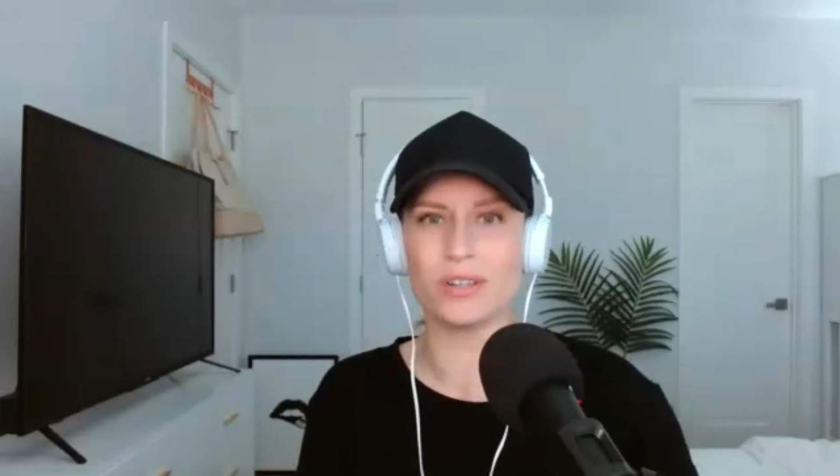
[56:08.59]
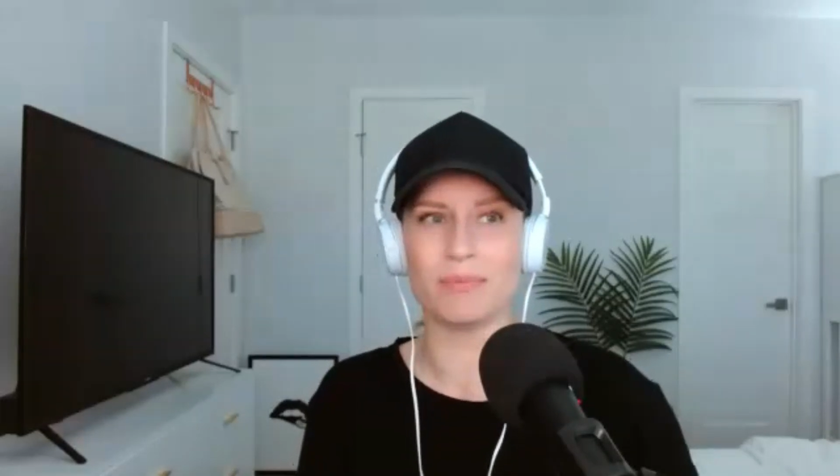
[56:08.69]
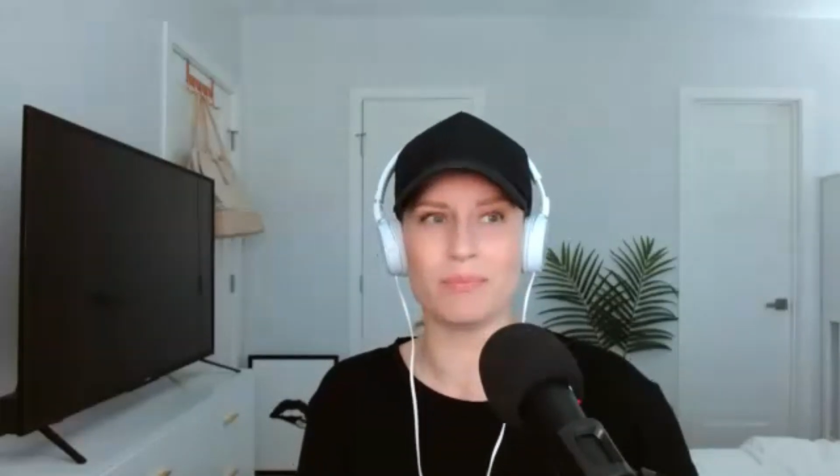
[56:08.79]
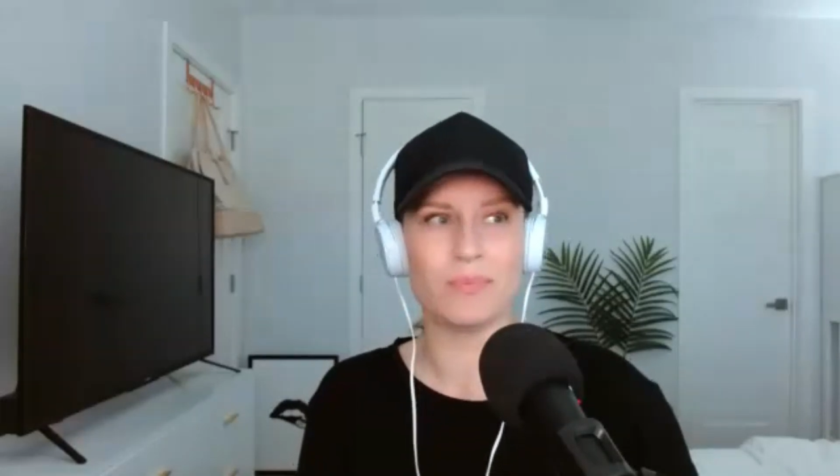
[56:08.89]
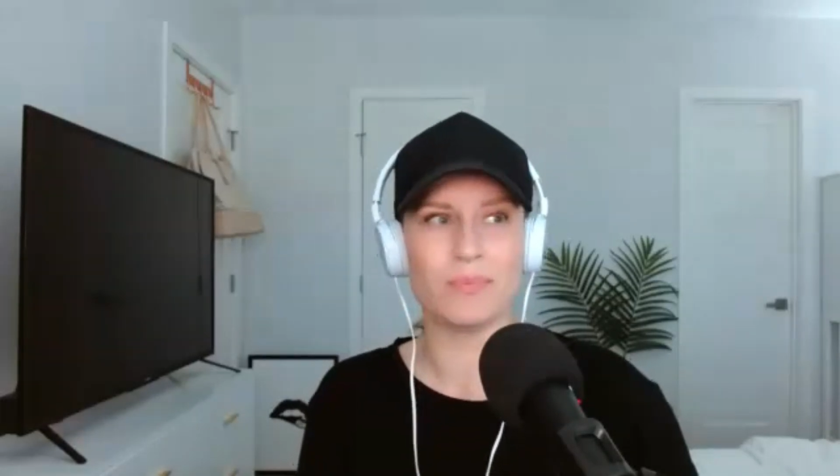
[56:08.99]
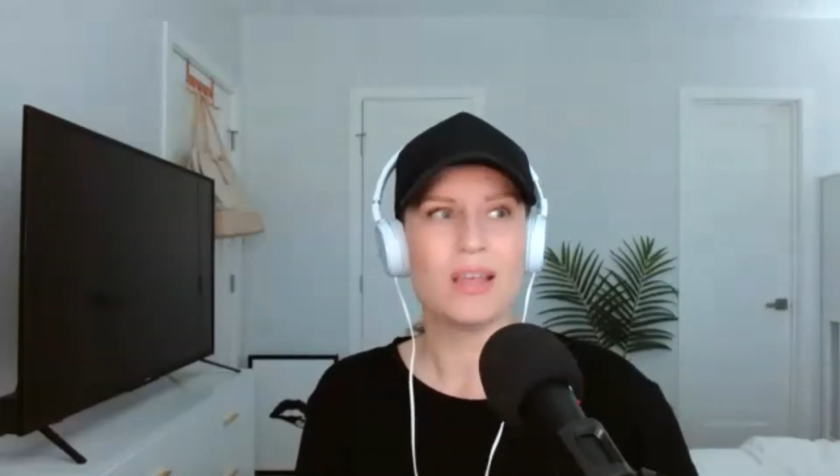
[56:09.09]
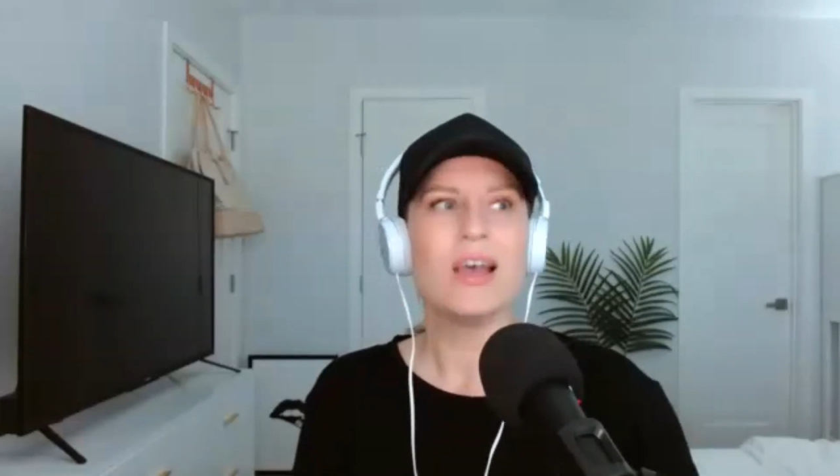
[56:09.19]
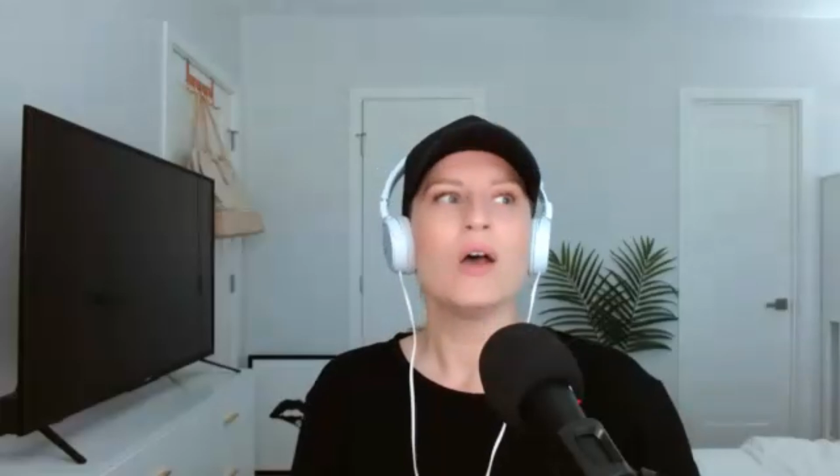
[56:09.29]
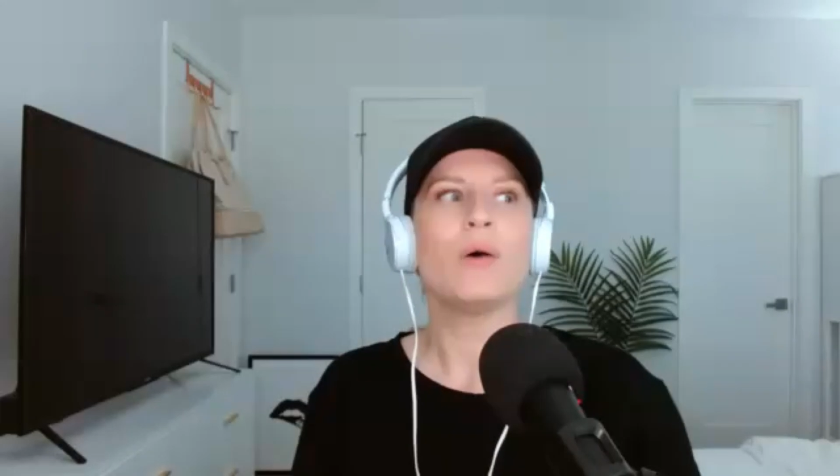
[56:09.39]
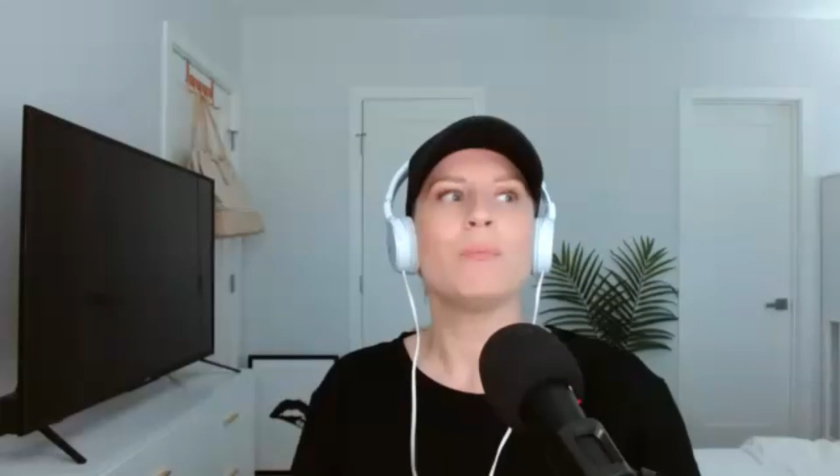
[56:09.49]
like,
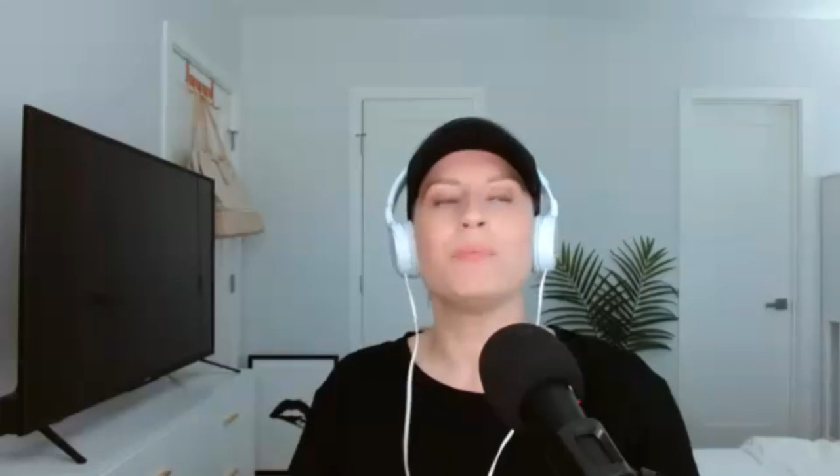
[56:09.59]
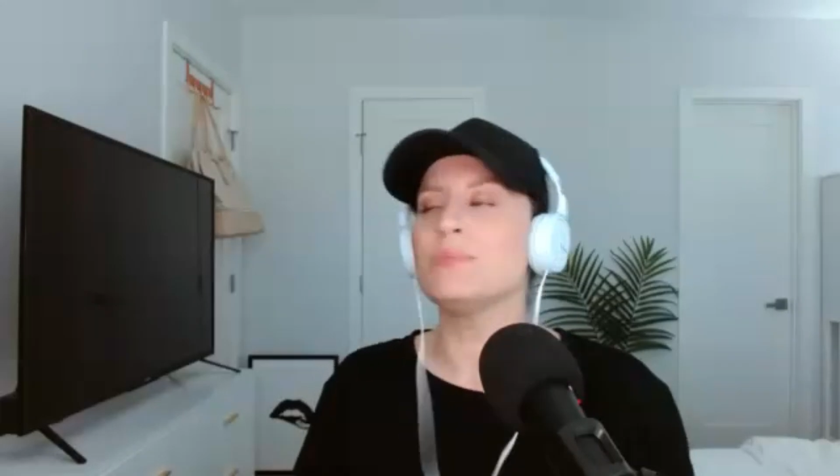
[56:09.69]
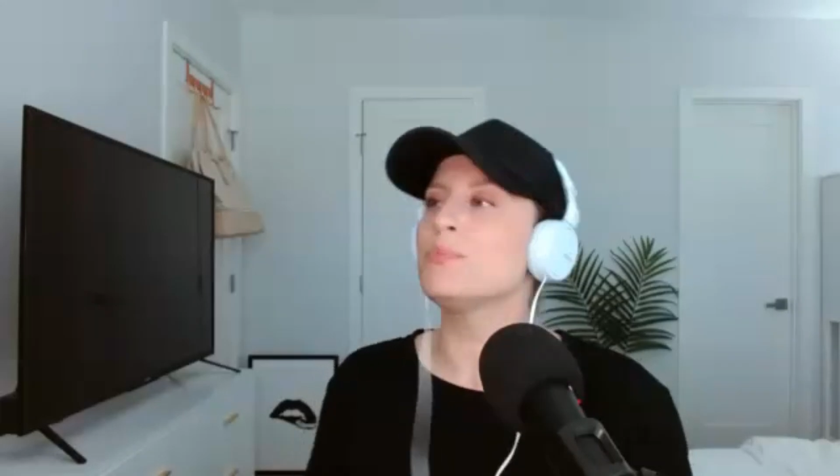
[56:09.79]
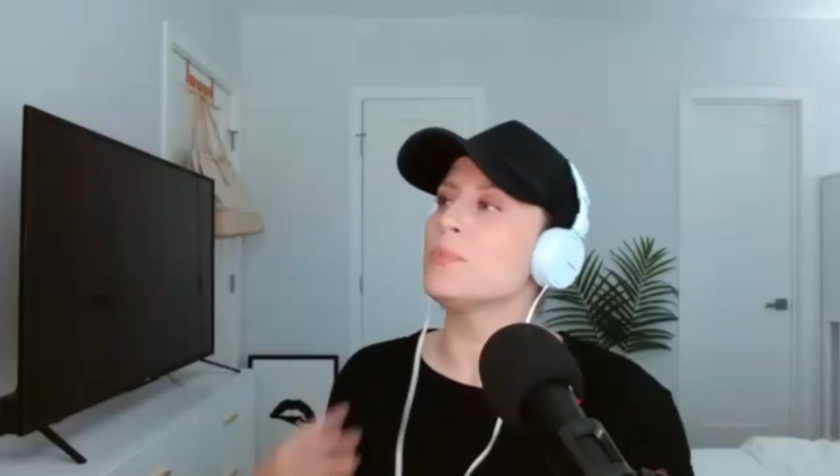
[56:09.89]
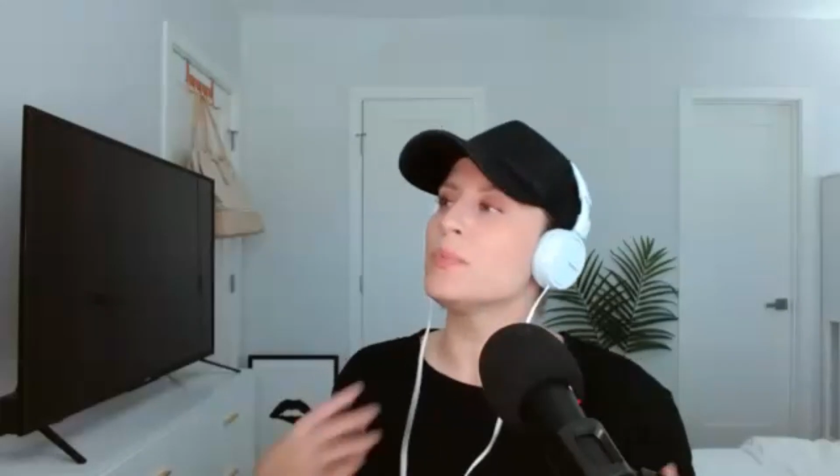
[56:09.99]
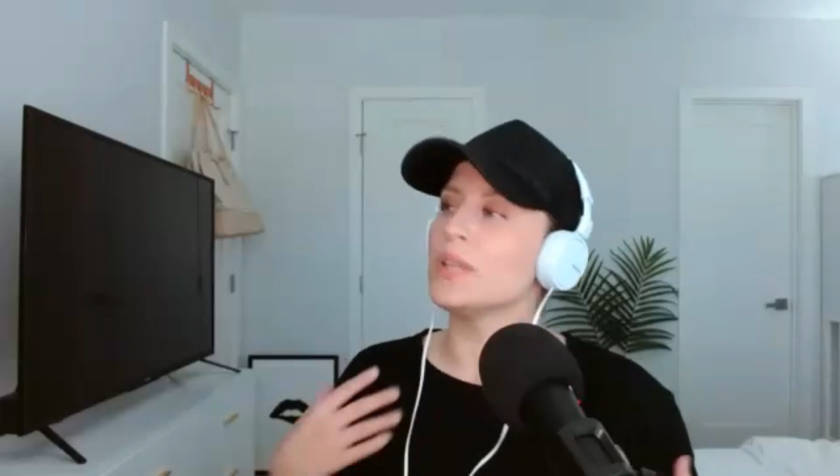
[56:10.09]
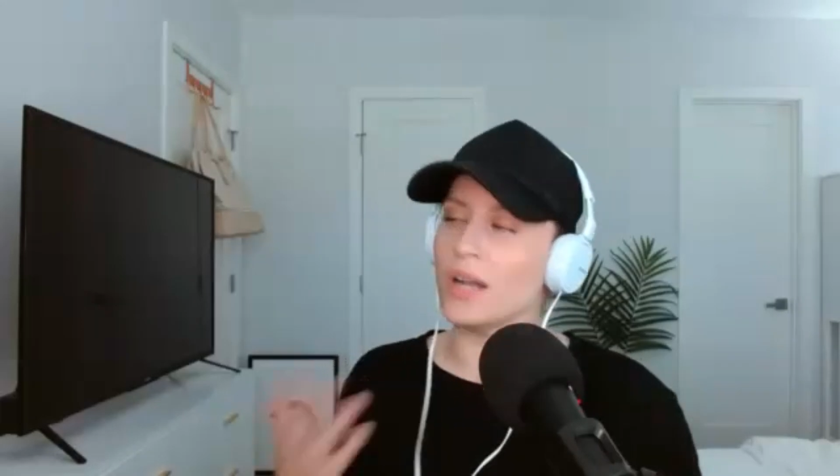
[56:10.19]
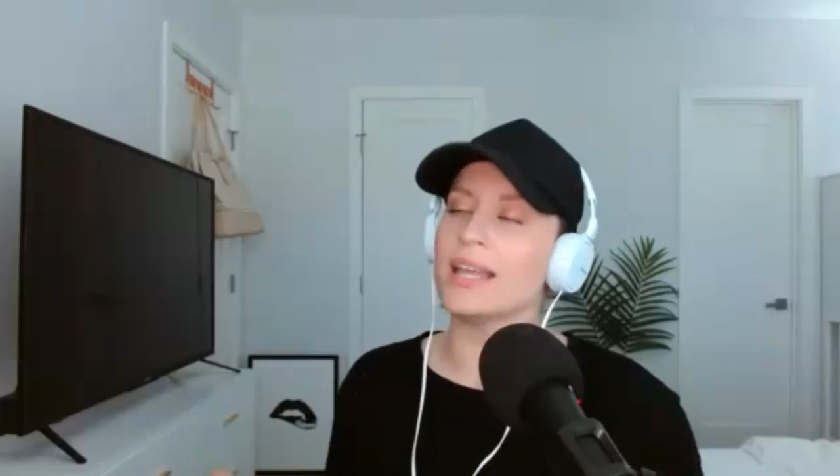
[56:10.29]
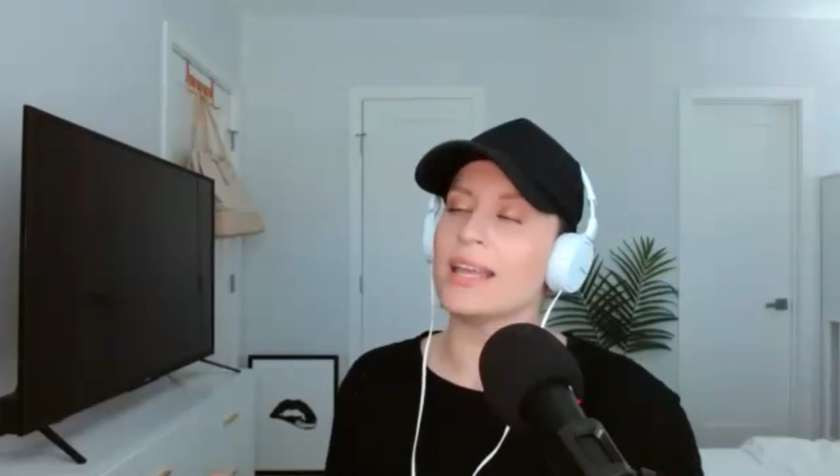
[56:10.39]
but, you know,